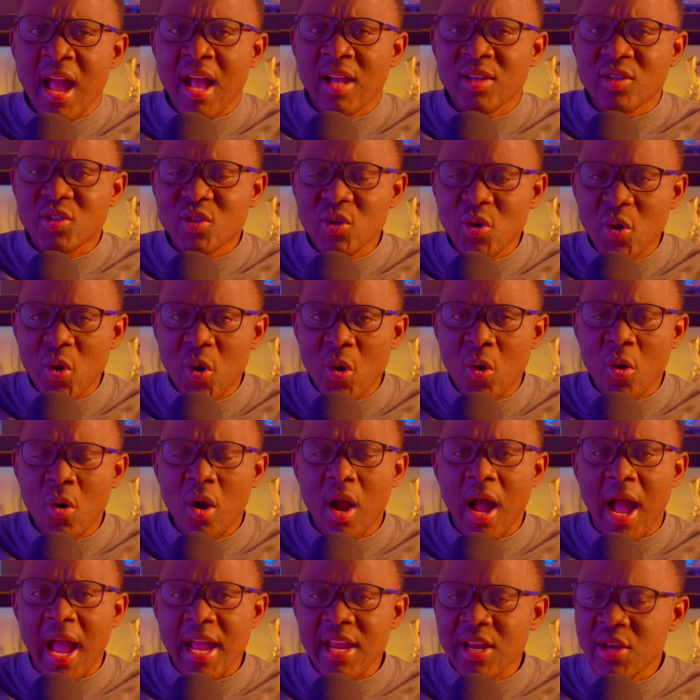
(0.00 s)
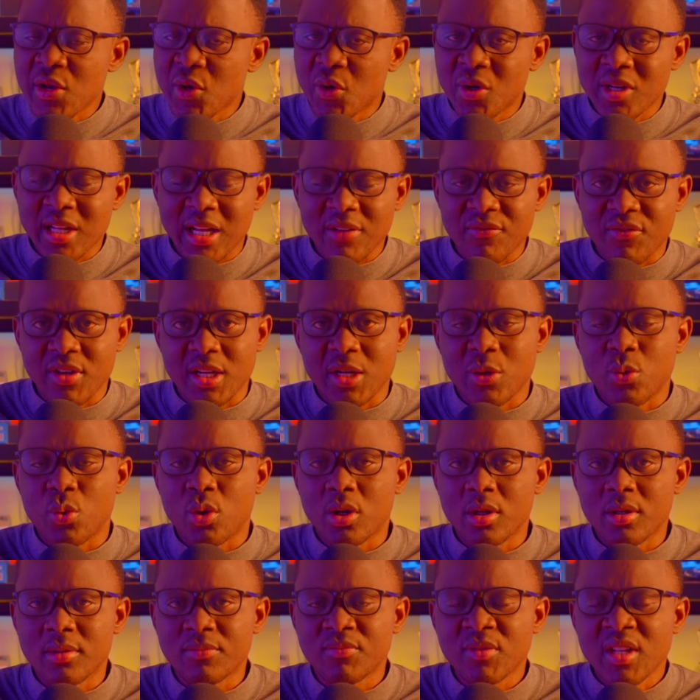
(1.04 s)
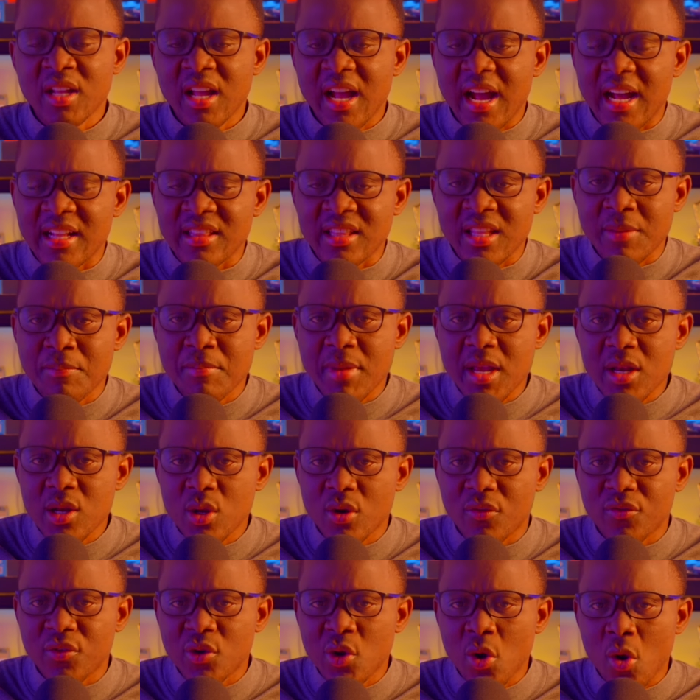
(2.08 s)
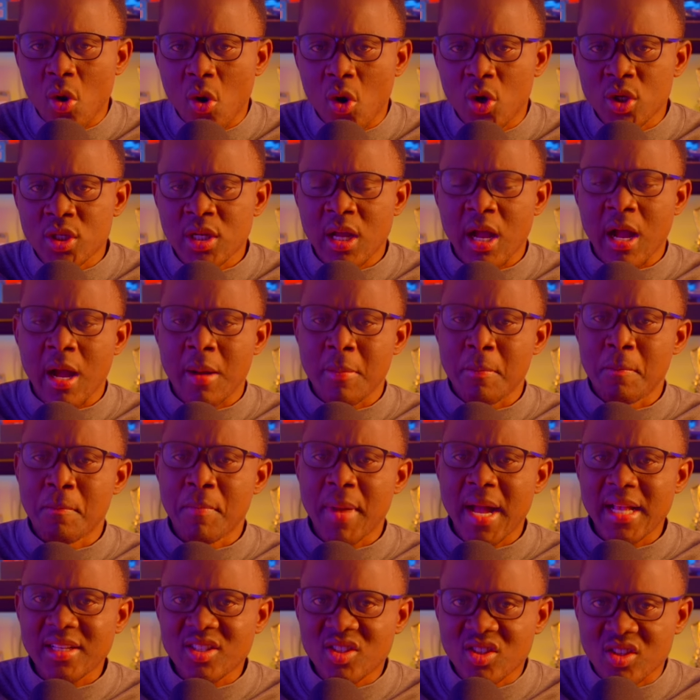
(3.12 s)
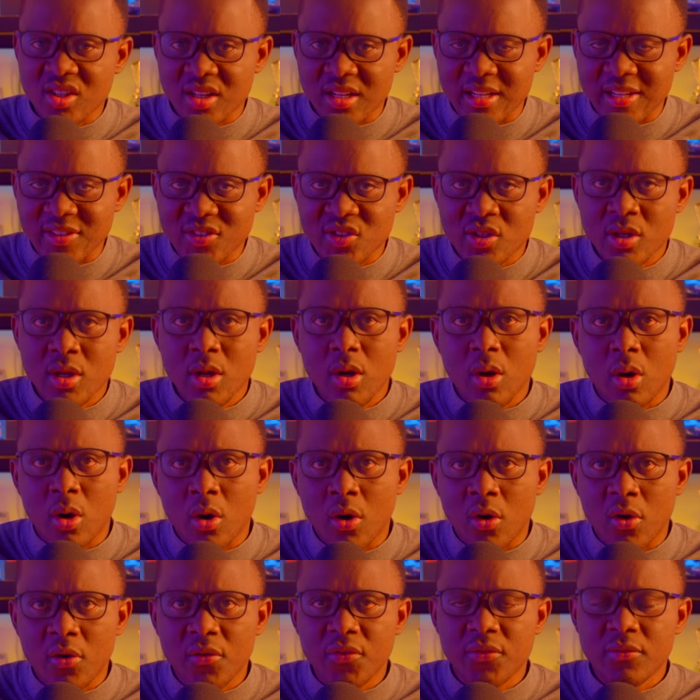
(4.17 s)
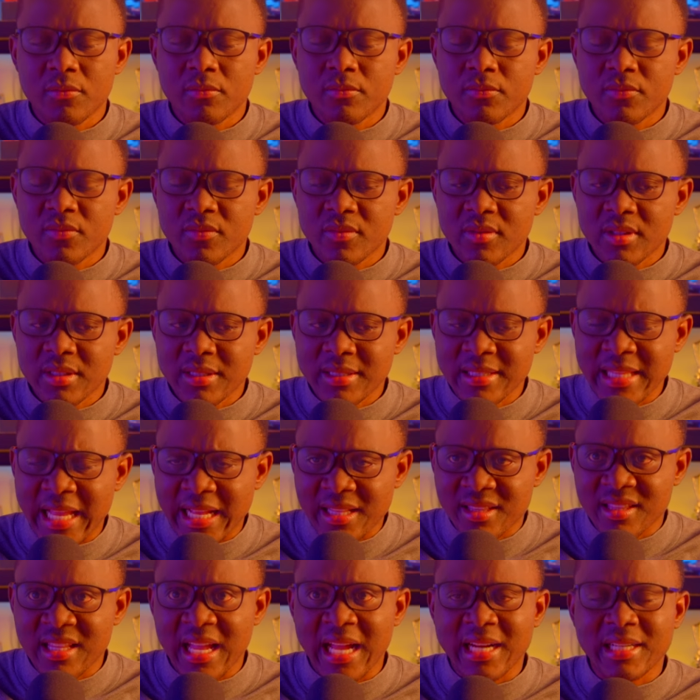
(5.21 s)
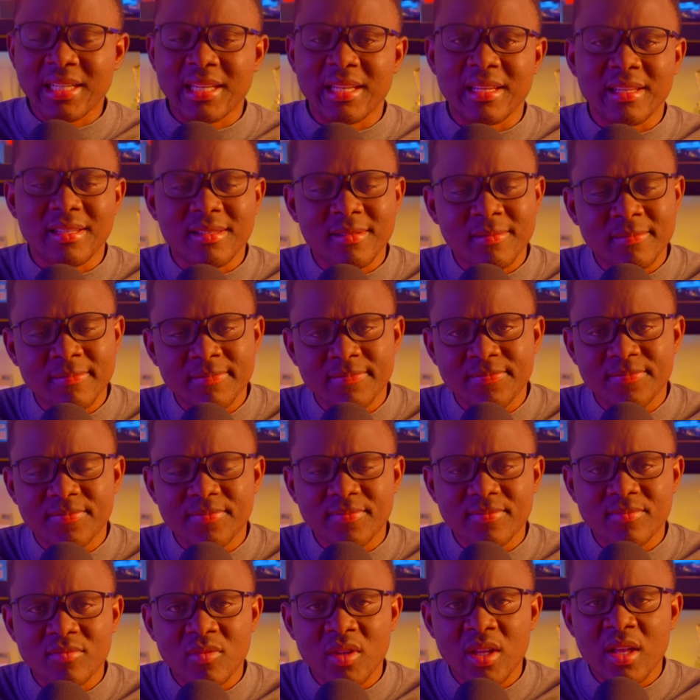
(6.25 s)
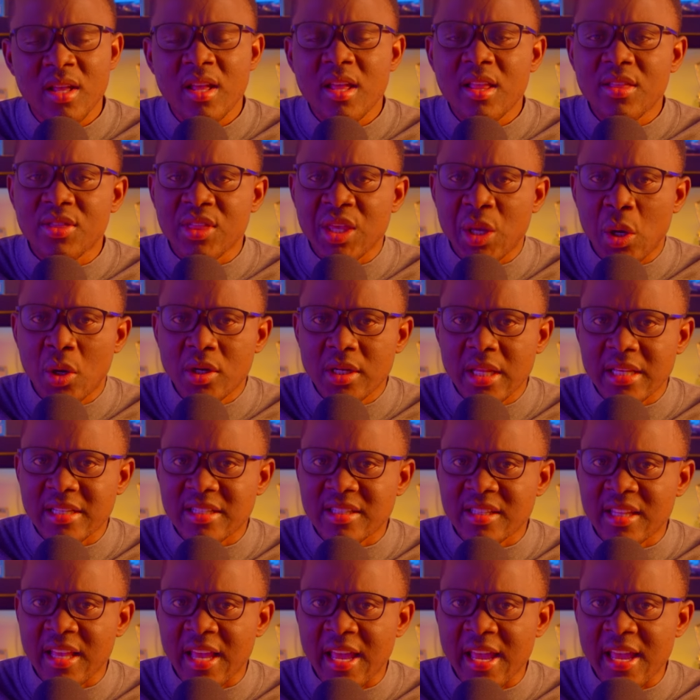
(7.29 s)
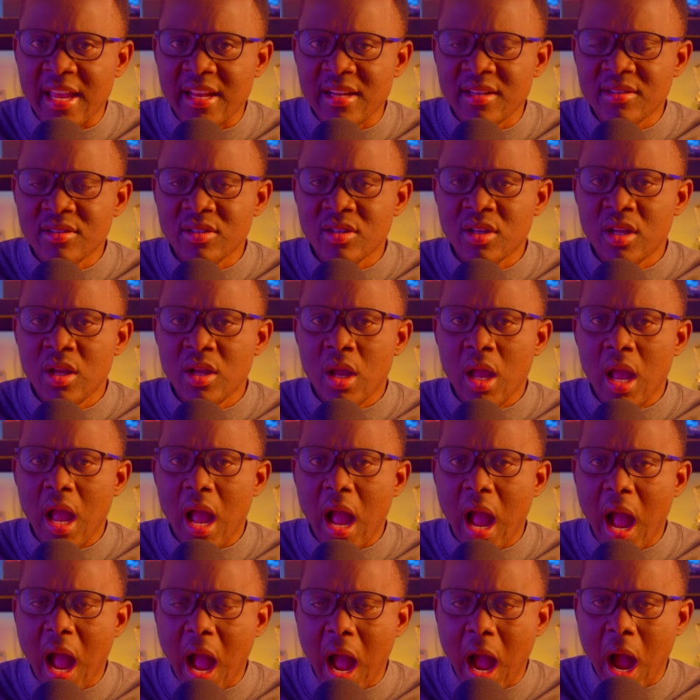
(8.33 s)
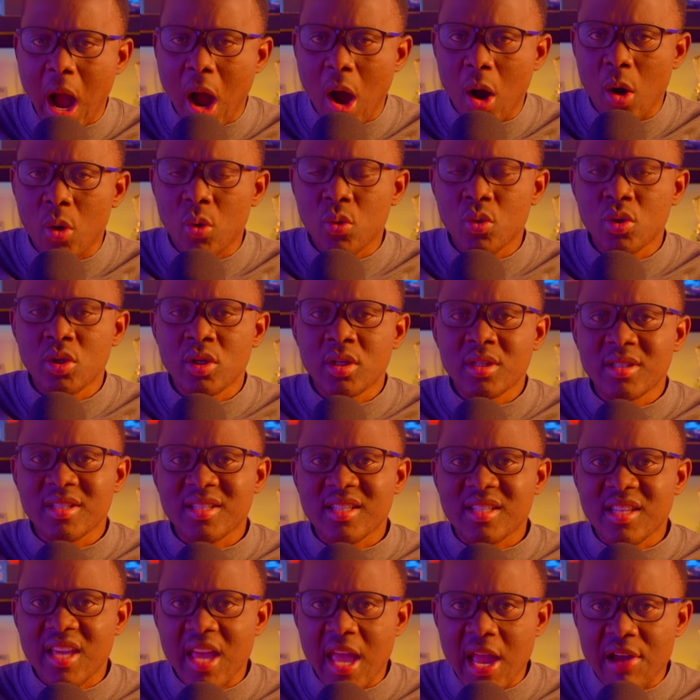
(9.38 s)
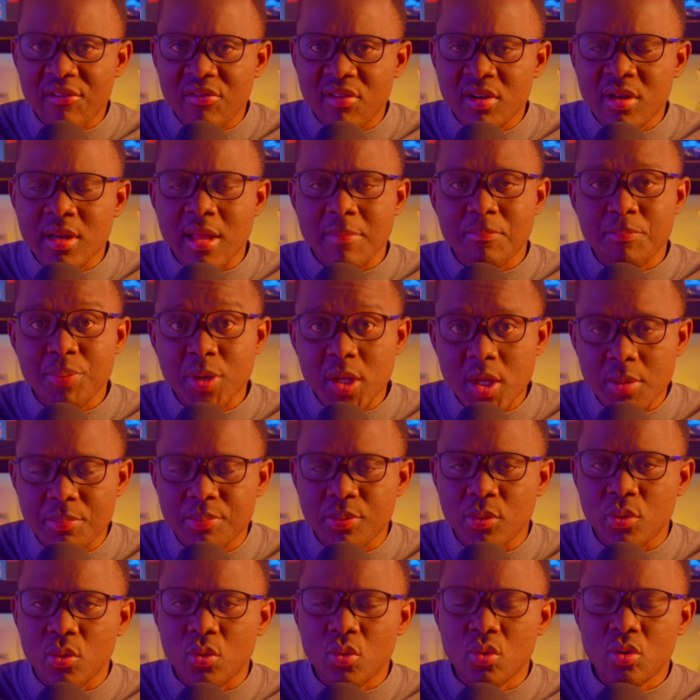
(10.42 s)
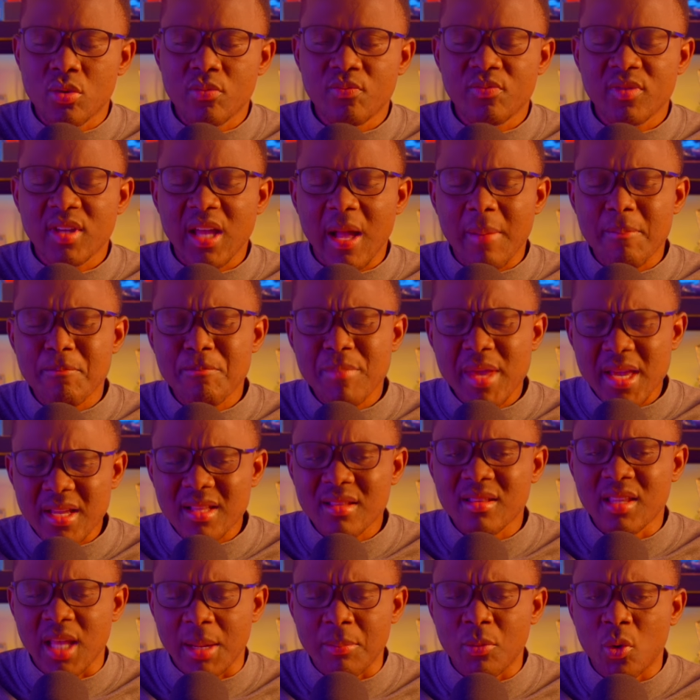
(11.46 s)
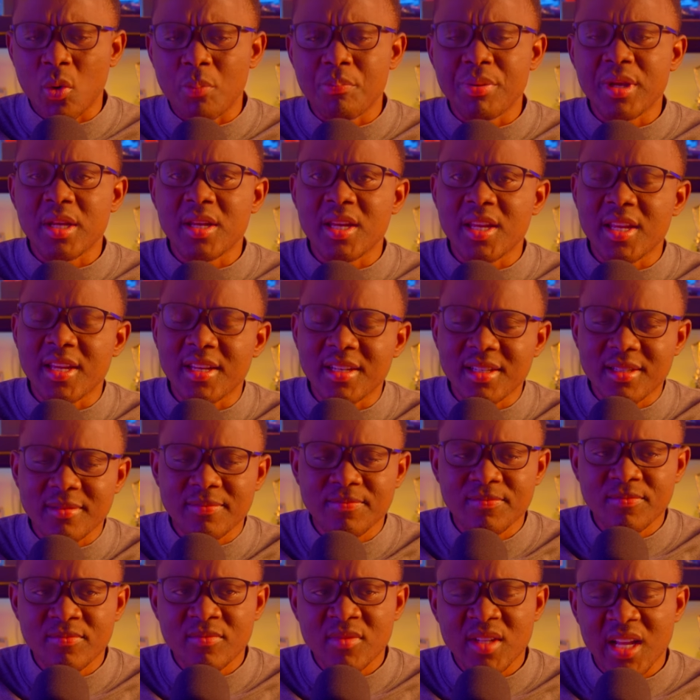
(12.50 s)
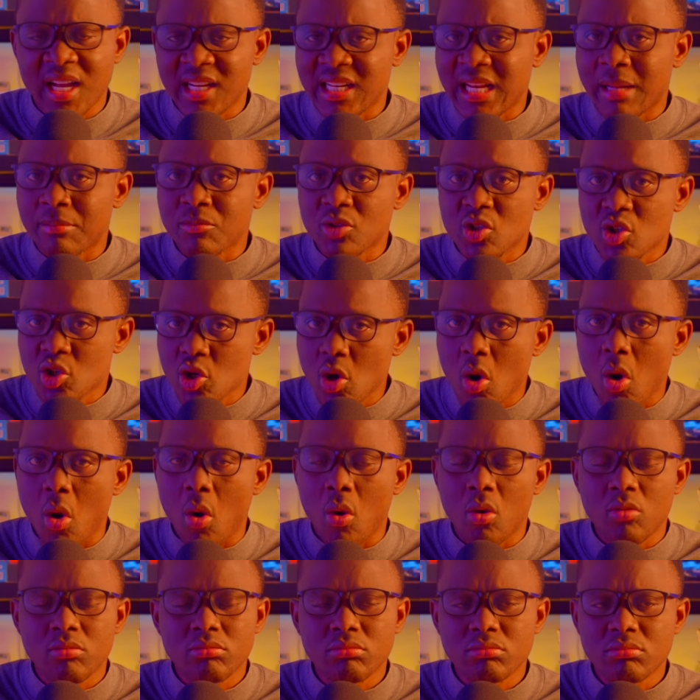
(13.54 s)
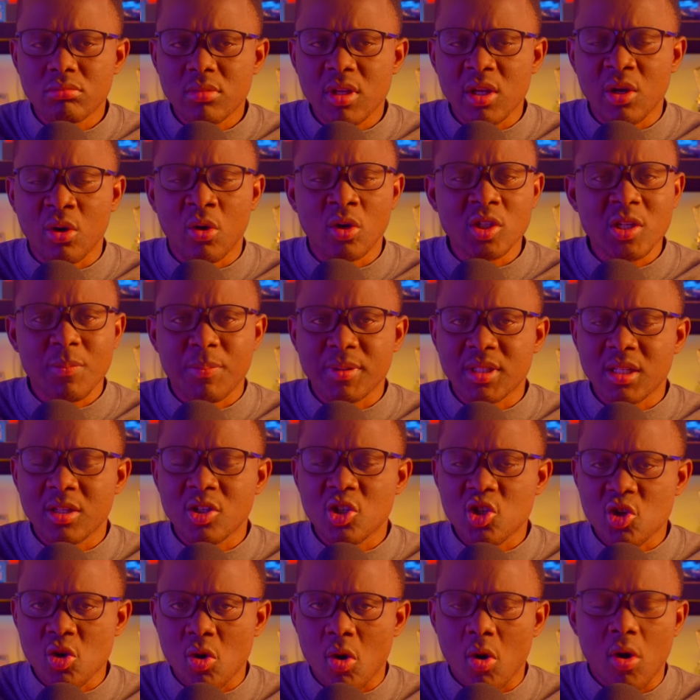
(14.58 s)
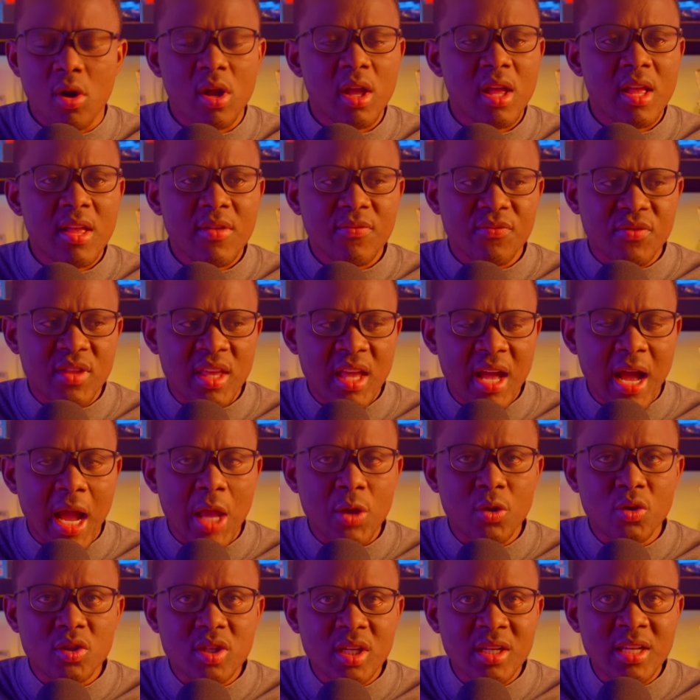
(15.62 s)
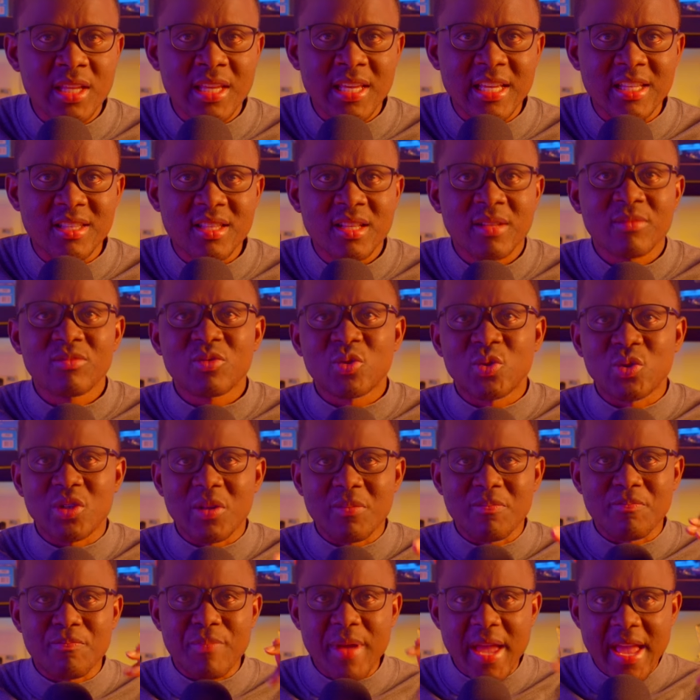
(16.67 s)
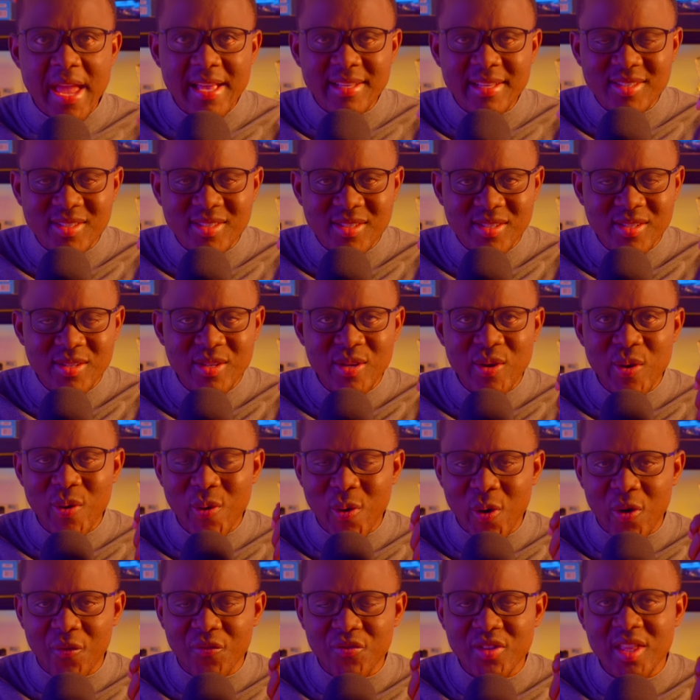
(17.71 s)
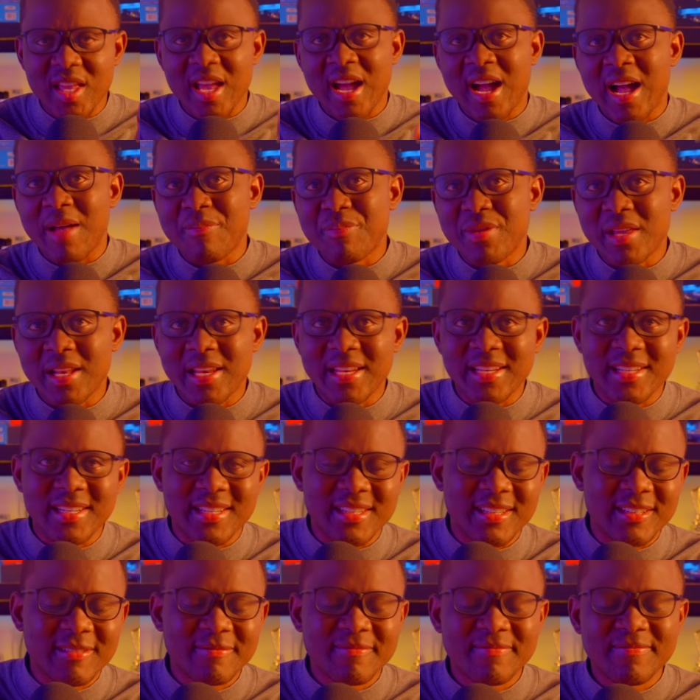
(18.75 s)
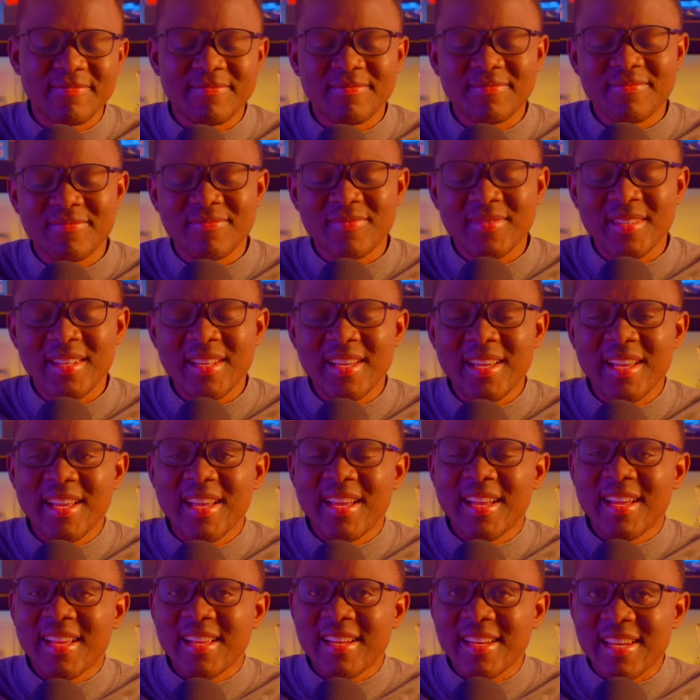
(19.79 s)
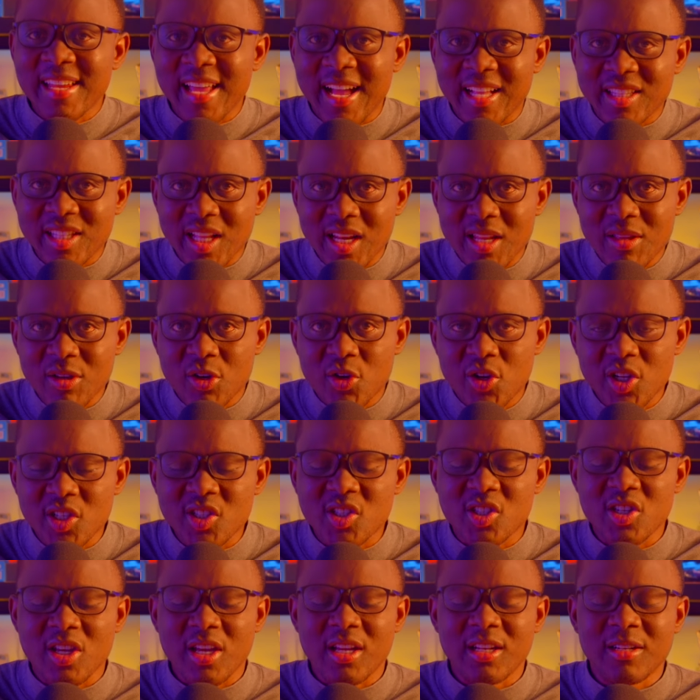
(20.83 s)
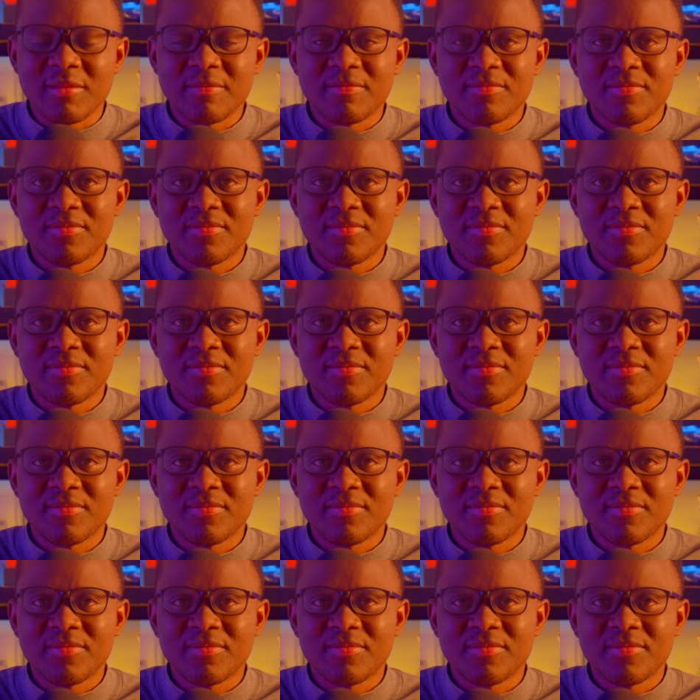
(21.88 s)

So I know that very well. And the men of God are masters of that tactic. They understand how scaring the people can make them obedient. And I'm sure, 100% sure, they are using it to the best of their ability. They are telling Christian,